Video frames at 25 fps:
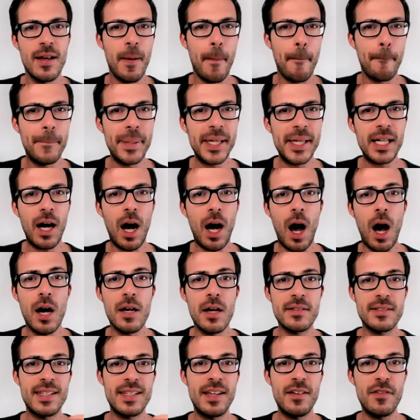because
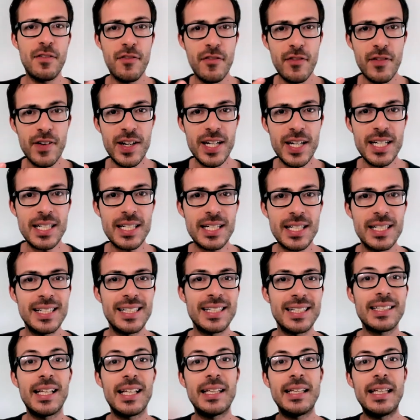they think
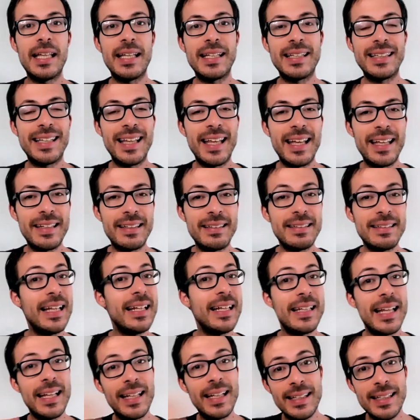that
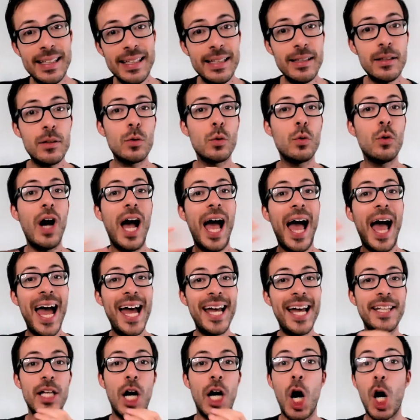they need to
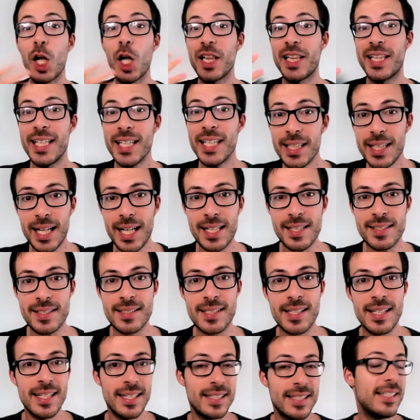add all details.
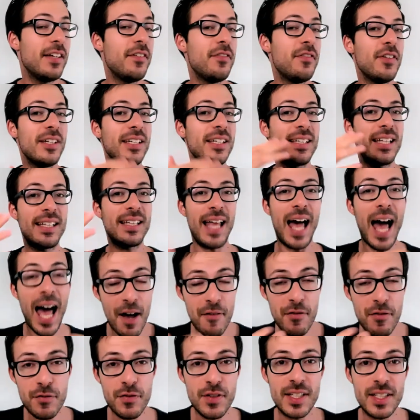They think that
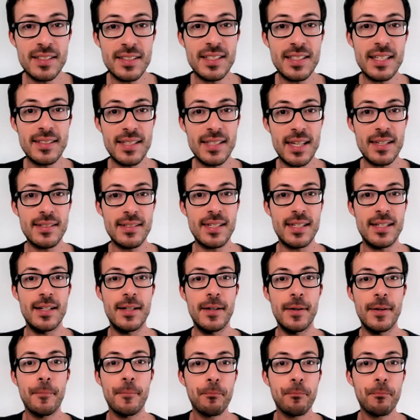everything is necessary.